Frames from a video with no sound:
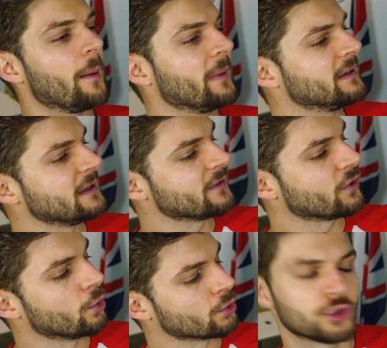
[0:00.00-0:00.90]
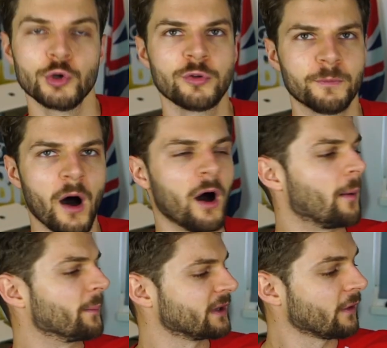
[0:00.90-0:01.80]
It is called Truth
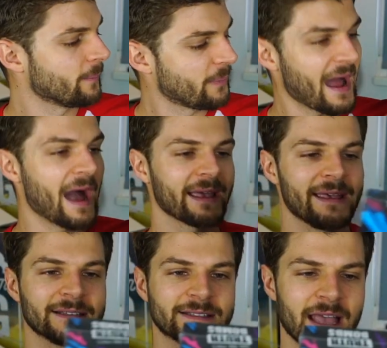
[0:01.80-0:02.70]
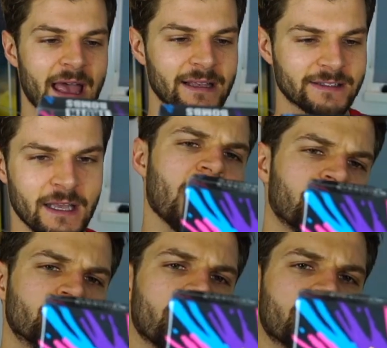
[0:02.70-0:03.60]
Bombs, and on the back it says, time
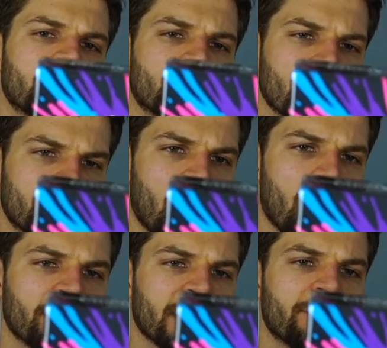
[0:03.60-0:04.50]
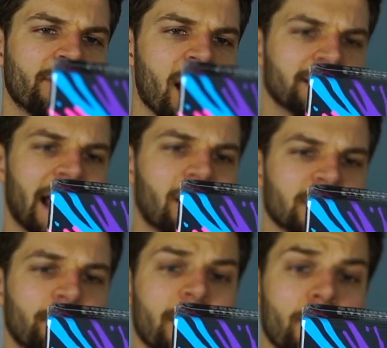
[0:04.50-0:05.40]
to drop some truth bombs and find out
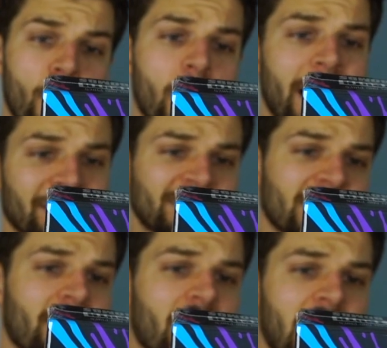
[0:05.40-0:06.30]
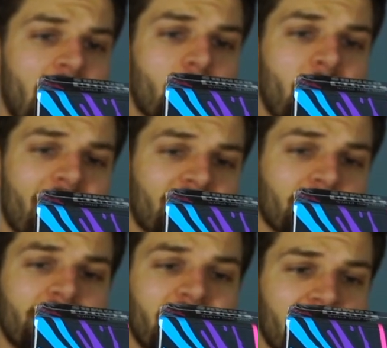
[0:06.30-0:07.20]
a bit more about each other. Prepare for
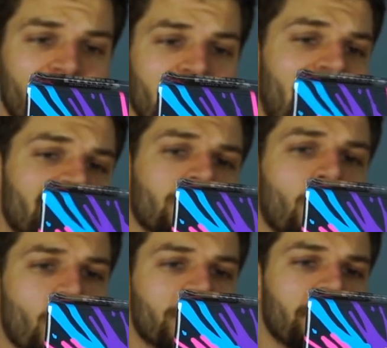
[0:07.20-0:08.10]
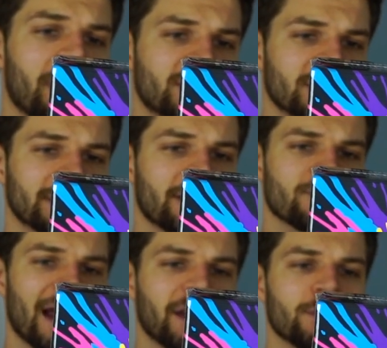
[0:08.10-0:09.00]
some funny facts, awkward admissions, and
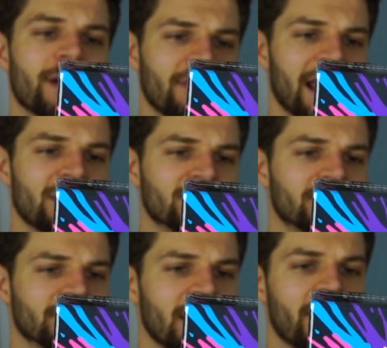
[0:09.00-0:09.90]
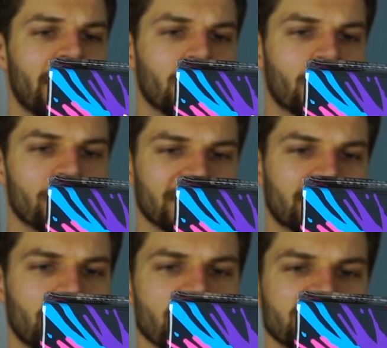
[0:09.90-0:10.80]
random revelations that will cause
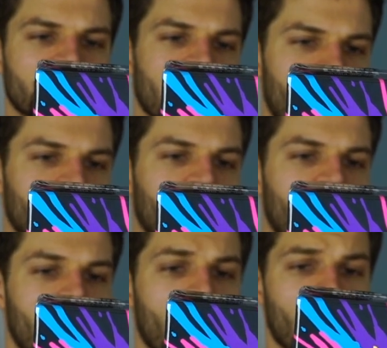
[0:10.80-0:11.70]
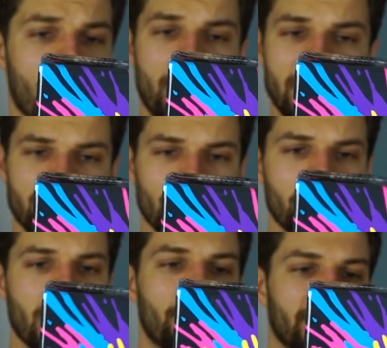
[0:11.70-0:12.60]
explosions of laughter. Grab a
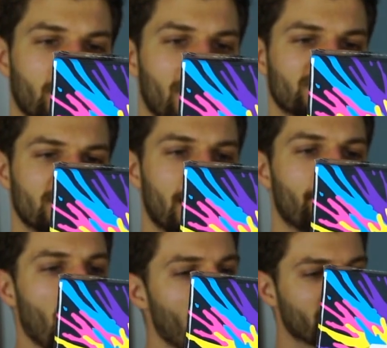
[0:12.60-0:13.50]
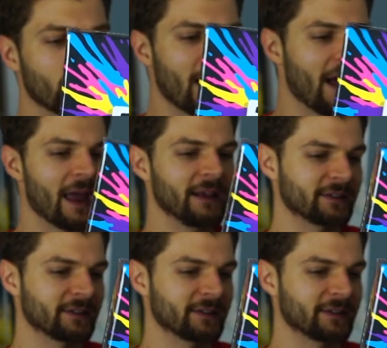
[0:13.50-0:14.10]
pencil, pick a question, and bombs away.